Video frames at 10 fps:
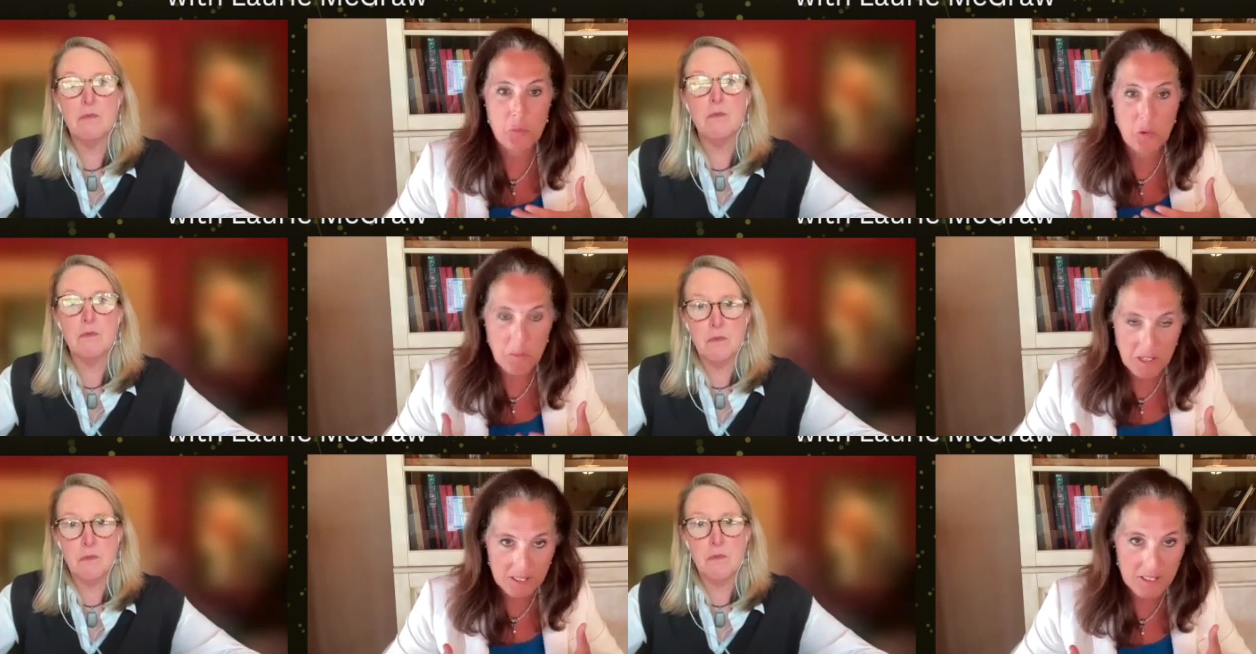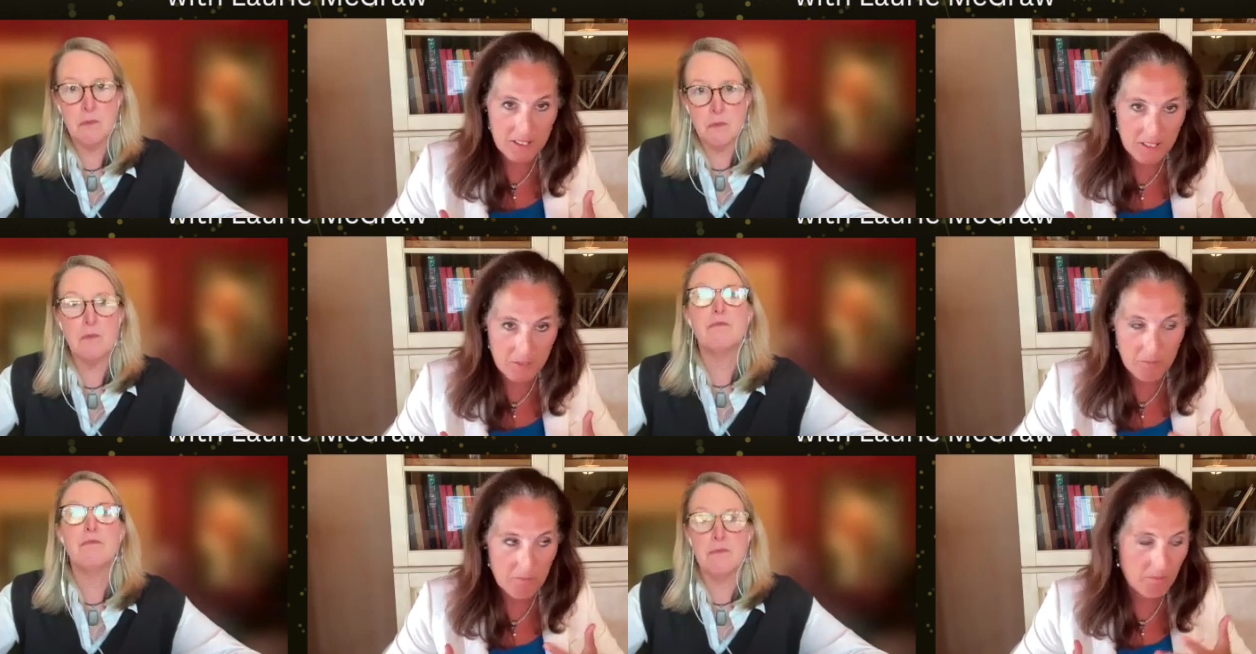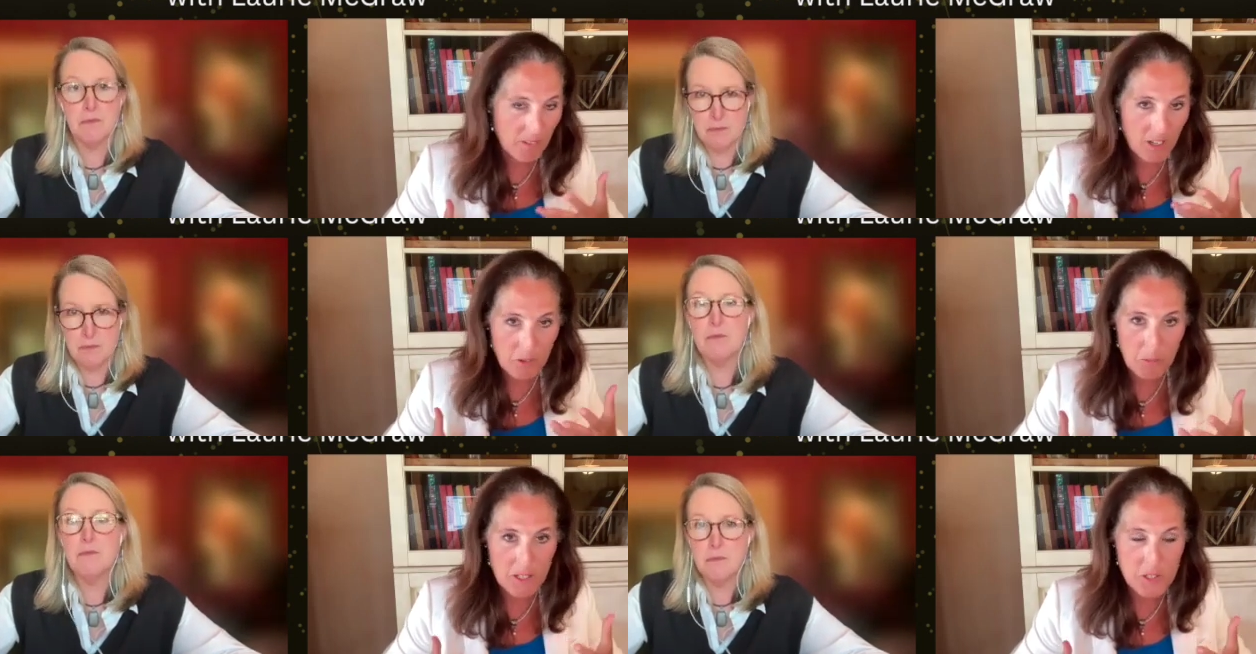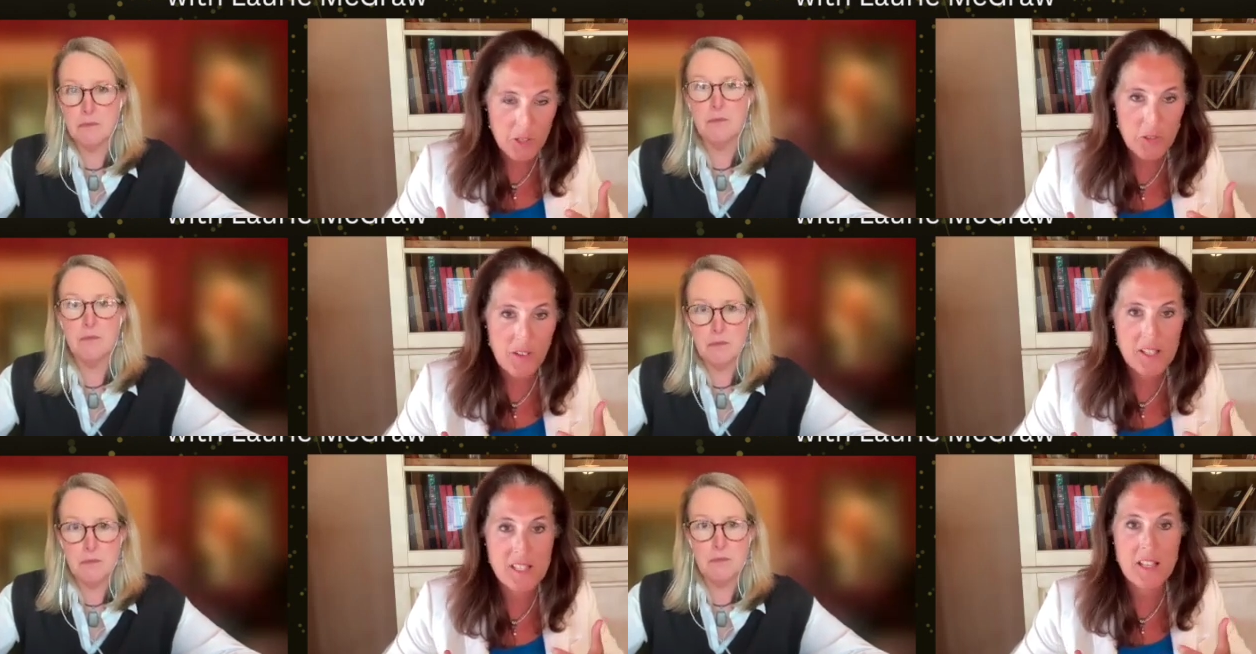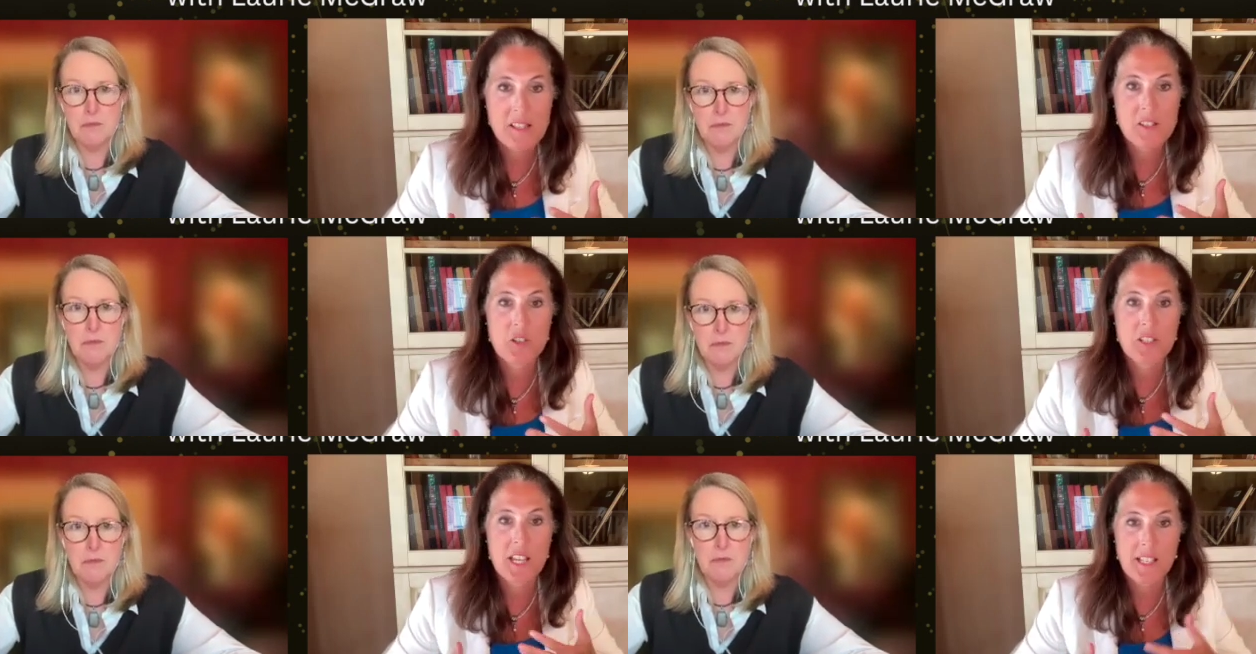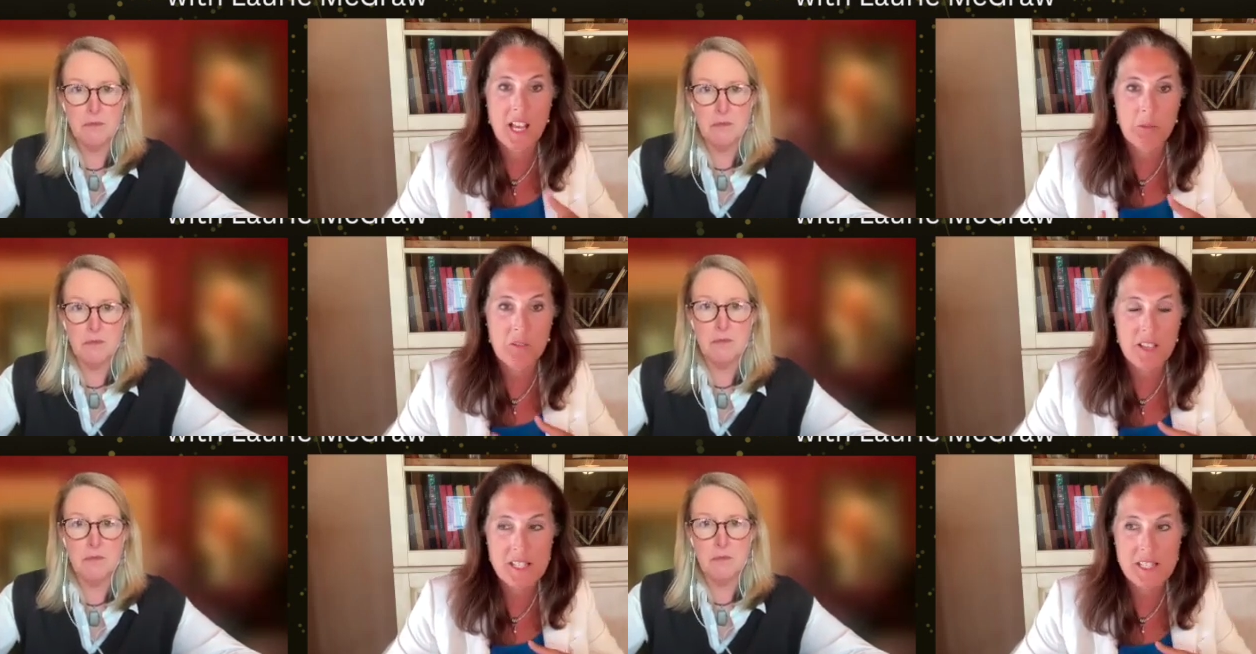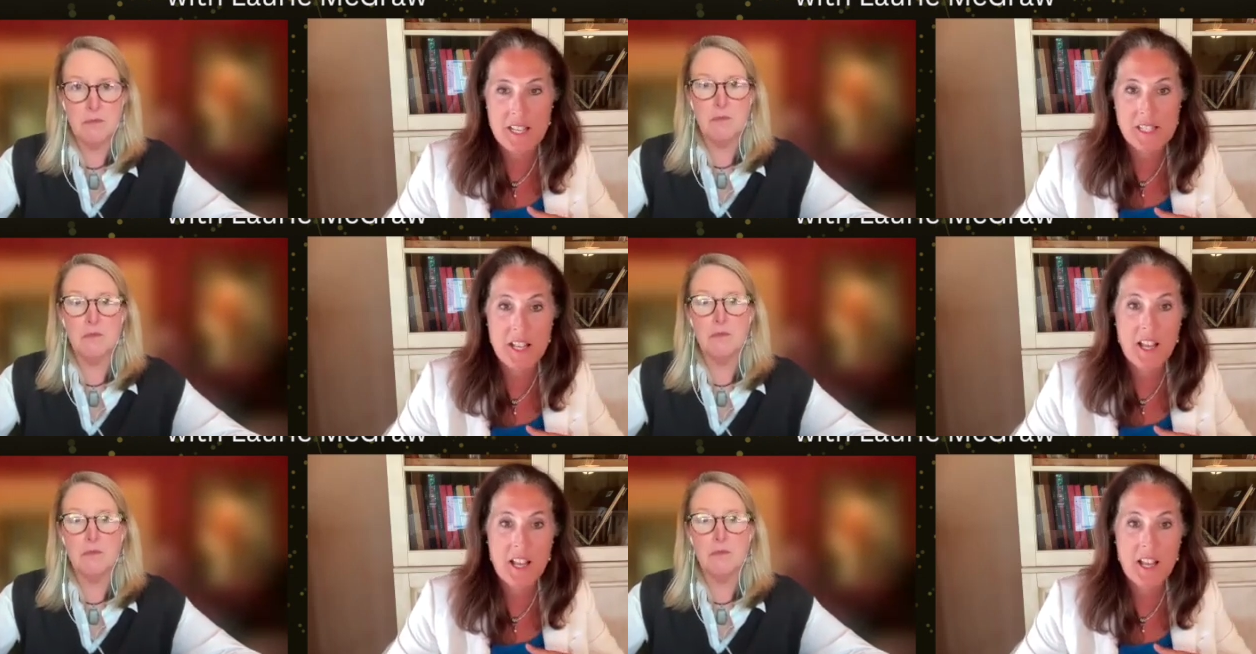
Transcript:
Speaker 1: woman in the 100 plus years of ACS to take the helm of ACS.